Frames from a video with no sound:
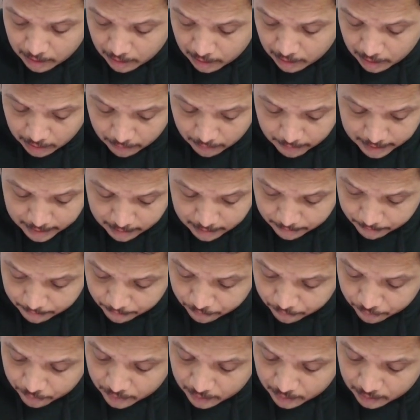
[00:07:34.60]
our
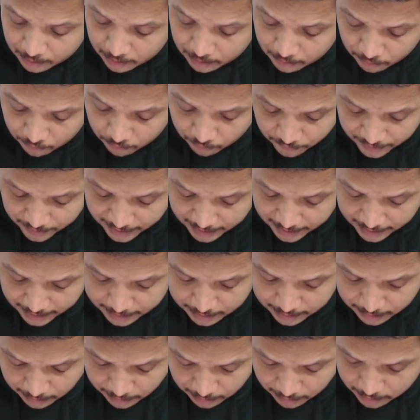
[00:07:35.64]
V
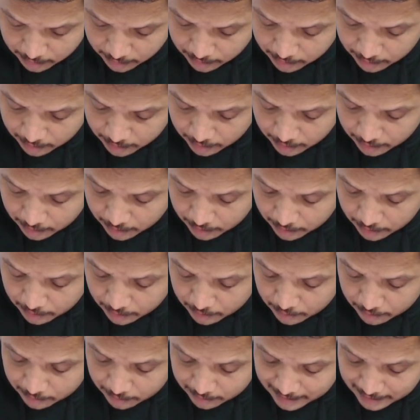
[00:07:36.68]
in
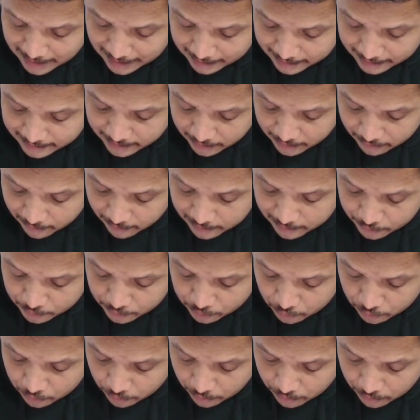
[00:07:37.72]
that is equals
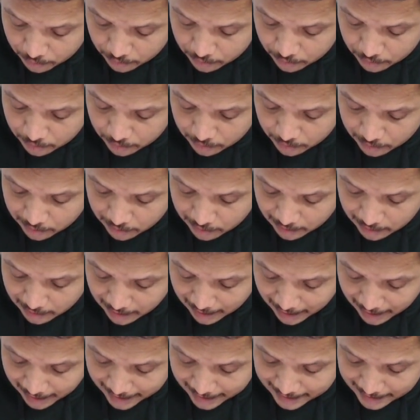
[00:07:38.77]
to
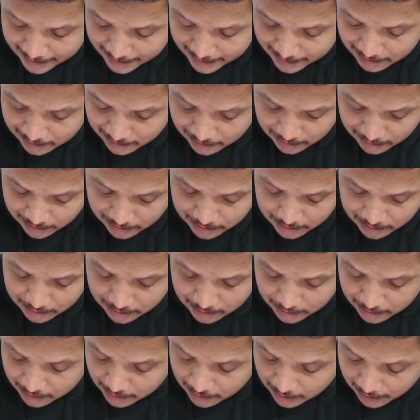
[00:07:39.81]
IL
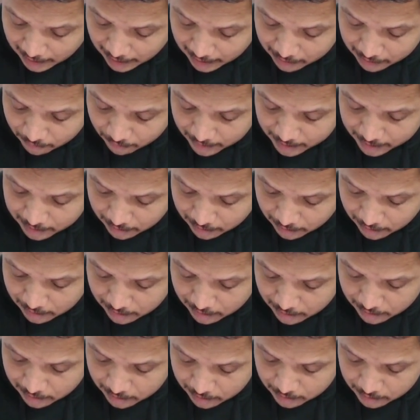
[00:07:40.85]
R1
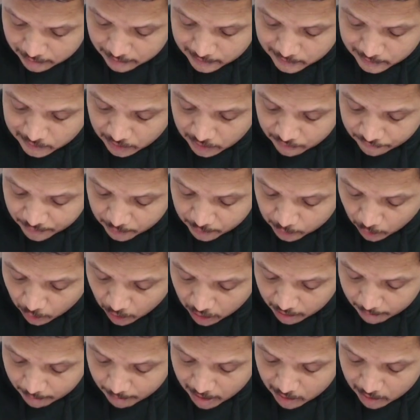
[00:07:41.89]
so if you talk
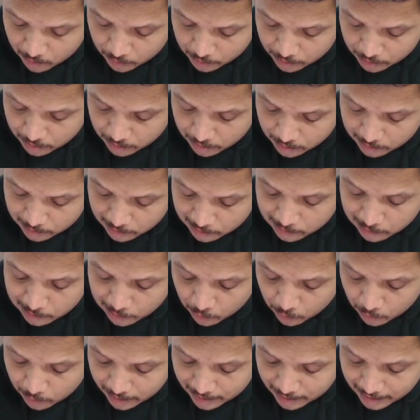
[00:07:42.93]
about
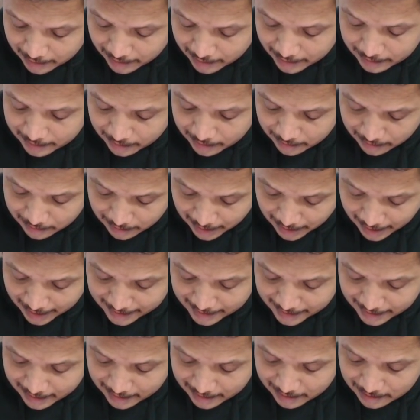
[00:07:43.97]
load current
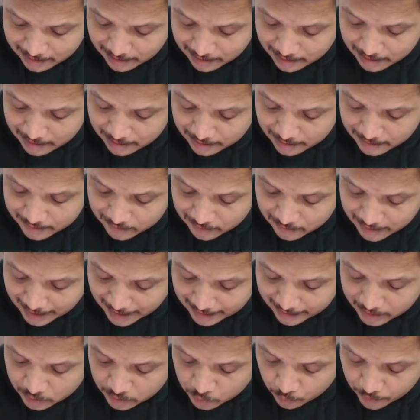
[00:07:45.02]
IL, so that
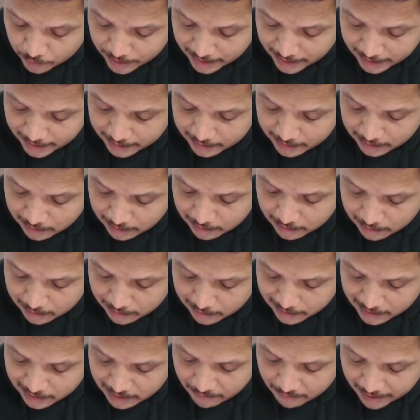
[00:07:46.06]
is V in
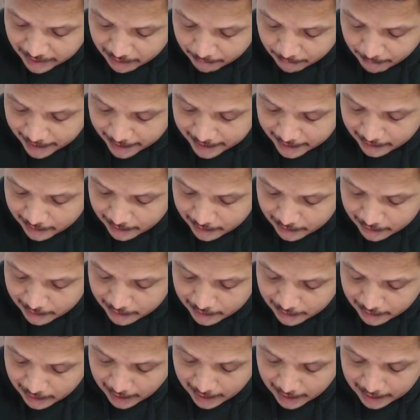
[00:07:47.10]
divided by
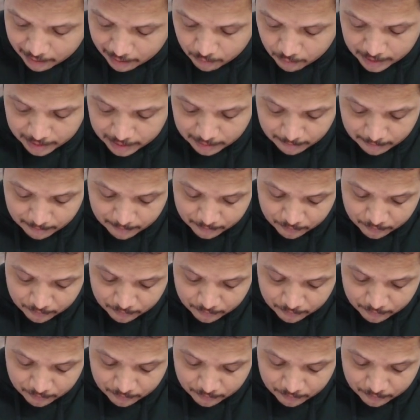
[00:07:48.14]
R1.